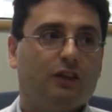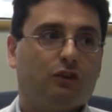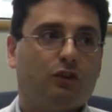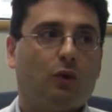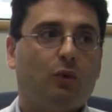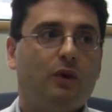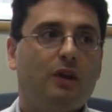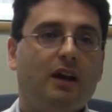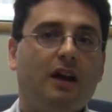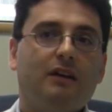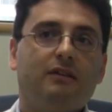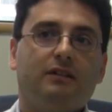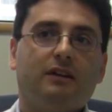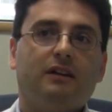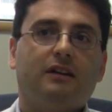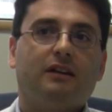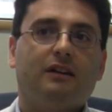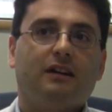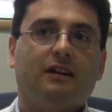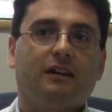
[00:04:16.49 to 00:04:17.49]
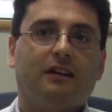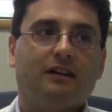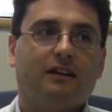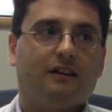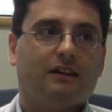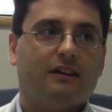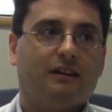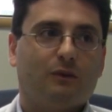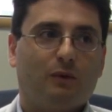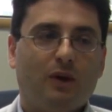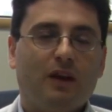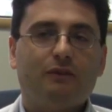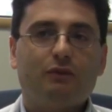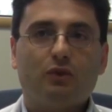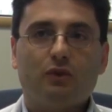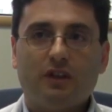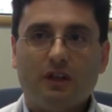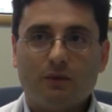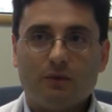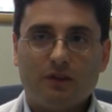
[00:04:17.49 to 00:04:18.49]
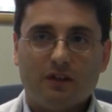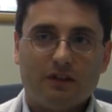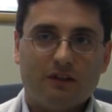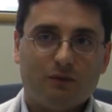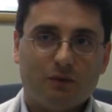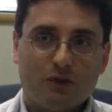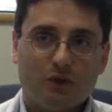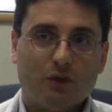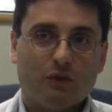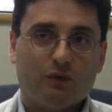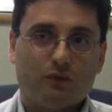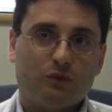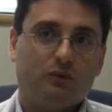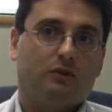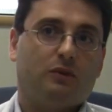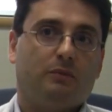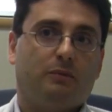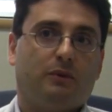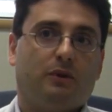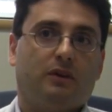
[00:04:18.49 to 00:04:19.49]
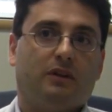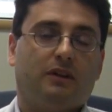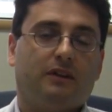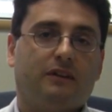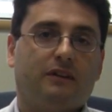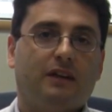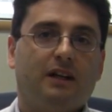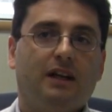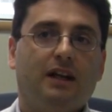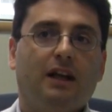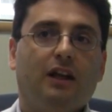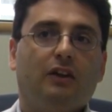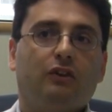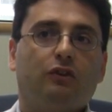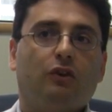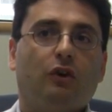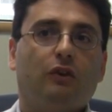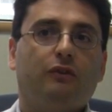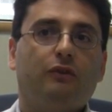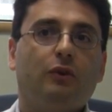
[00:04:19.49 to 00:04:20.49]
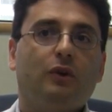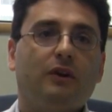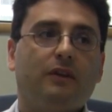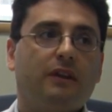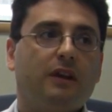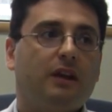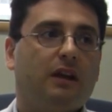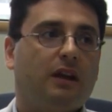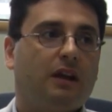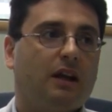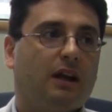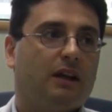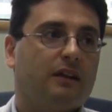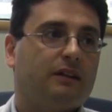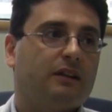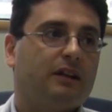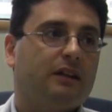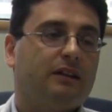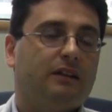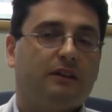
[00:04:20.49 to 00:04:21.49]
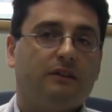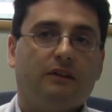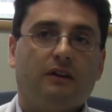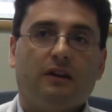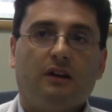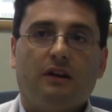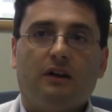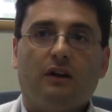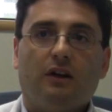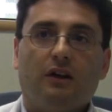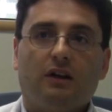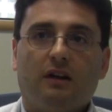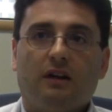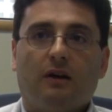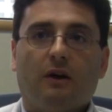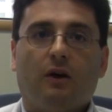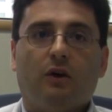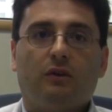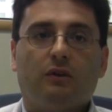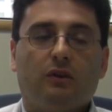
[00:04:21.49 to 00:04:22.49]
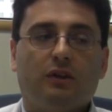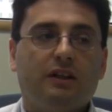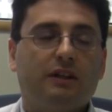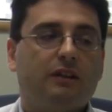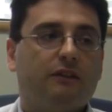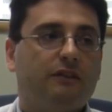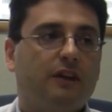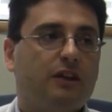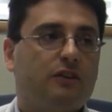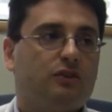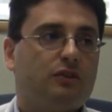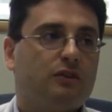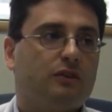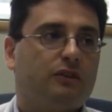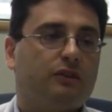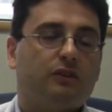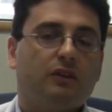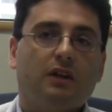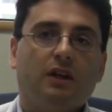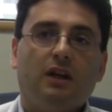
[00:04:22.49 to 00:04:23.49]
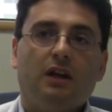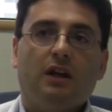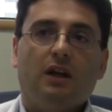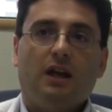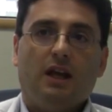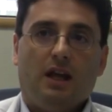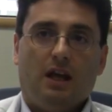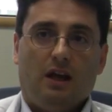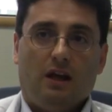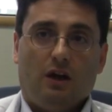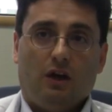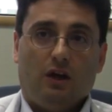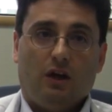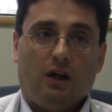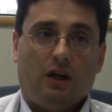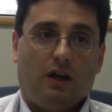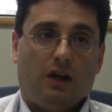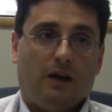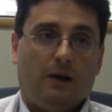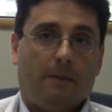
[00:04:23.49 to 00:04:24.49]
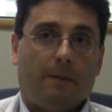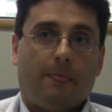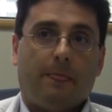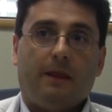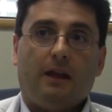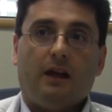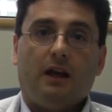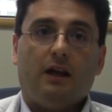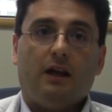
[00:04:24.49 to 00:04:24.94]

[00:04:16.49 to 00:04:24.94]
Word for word: So we have a uh, we have to deal with, with those two components. So if you're thinking inter, uh, uh, on interventions um,